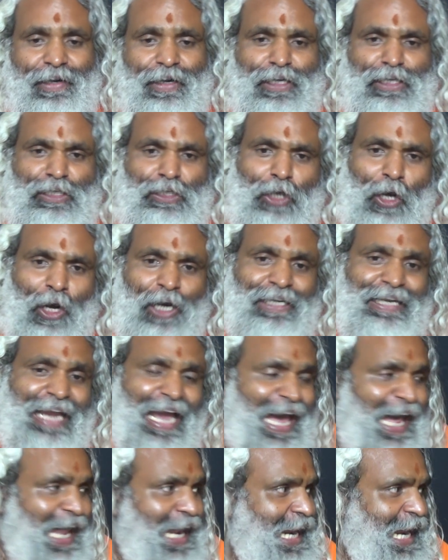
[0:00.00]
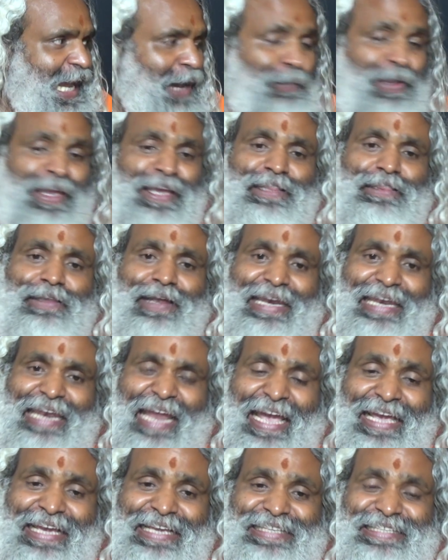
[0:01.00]
Not allowing the
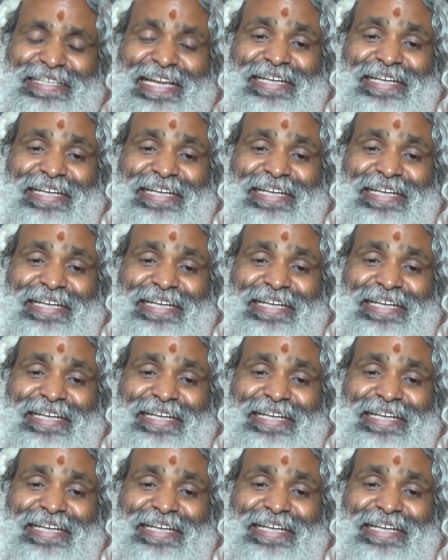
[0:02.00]
likes